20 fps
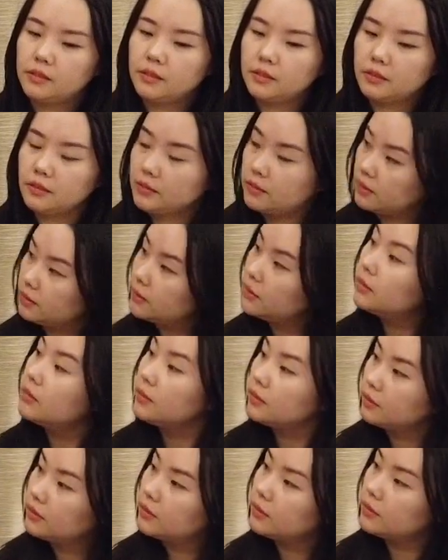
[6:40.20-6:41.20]

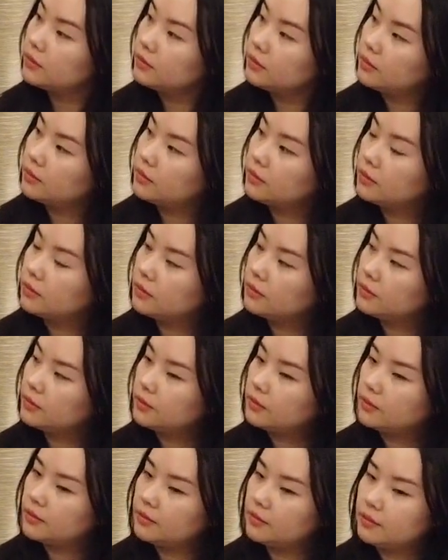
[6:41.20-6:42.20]

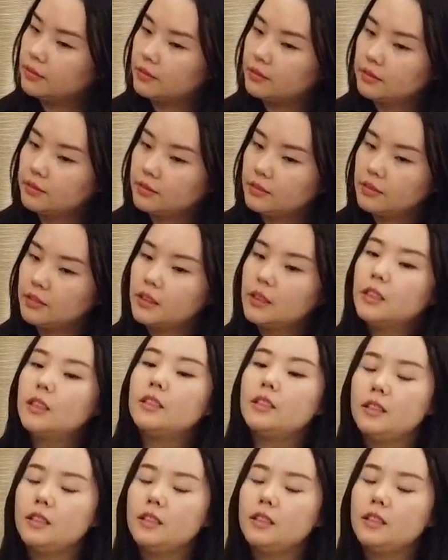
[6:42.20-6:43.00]
This person isn't speaking.